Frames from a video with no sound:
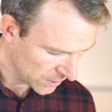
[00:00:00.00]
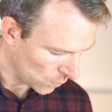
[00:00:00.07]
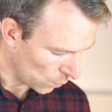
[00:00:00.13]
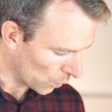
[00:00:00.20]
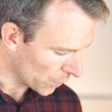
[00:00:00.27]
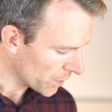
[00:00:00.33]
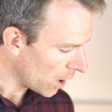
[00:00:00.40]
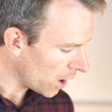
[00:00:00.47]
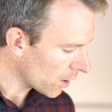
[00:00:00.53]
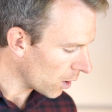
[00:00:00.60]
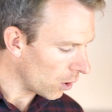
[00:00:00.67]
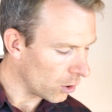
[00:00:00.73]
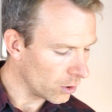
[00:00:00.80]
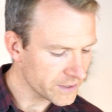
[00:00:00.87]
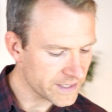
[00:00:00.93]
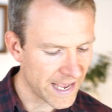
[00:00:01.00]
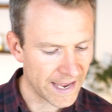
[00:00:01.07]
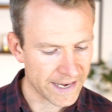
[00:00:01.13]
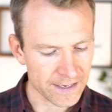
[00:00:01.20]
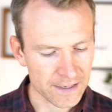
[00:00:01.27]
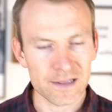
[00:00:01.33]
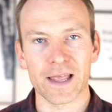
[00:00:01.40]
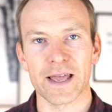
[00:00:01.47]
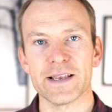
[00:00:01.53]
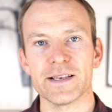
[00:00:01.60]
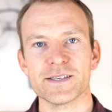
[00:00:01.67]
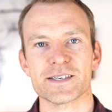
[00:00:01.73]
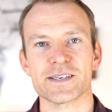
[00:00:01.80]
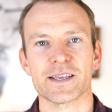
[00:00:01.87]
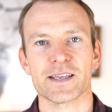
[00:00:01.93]
"Were not all 10
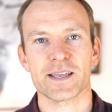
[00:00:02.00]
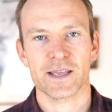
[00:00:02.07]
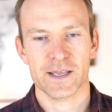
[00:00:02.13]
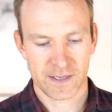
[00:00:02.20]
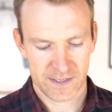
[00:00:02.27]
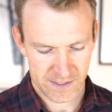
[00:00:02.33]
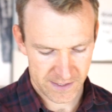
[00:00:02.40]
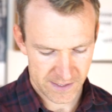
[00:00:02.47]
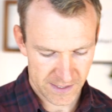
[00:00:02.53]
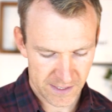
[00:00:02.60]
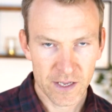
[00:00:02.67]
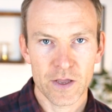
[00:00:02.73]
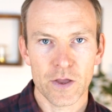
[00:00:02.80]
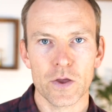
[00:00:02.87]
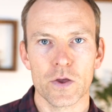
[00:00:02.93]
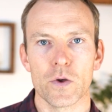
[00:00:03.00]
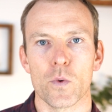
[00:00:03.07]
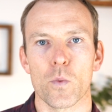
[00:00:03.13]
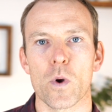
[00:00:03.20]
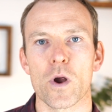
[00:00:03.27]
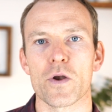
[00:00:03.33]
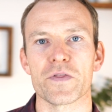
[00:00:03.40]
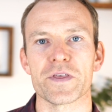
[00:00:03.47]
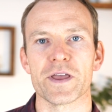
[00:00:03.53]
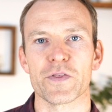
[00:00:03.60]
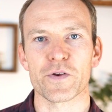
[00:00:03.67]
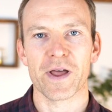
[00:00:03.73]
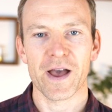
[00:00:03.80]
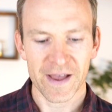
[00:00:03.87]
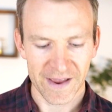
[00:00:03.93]
cleansed? Where are the
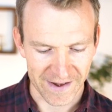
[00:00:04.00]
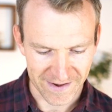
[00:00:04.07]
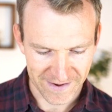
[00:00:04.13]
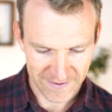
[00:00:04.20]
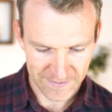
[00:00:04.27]
other 9?